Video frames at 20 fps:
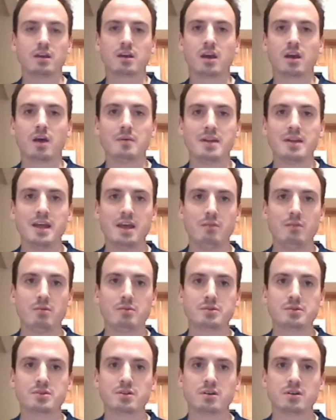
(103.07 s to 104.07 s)
Coming in,
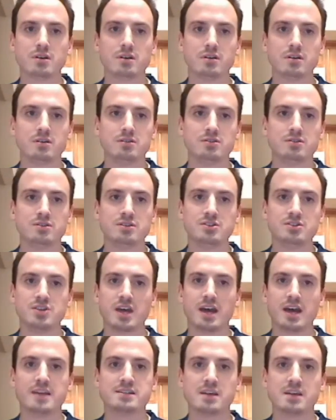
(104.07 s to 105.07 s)
the
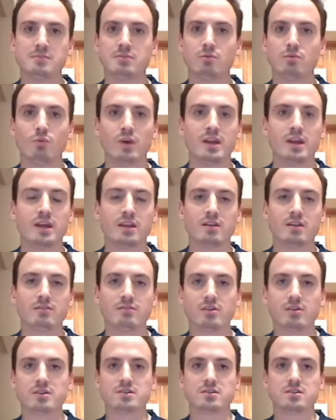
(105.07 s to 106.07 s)
Giants had been winning their
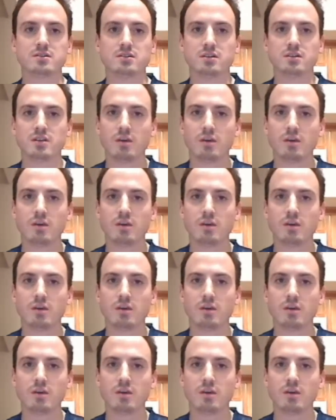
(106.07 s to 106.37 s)
first two.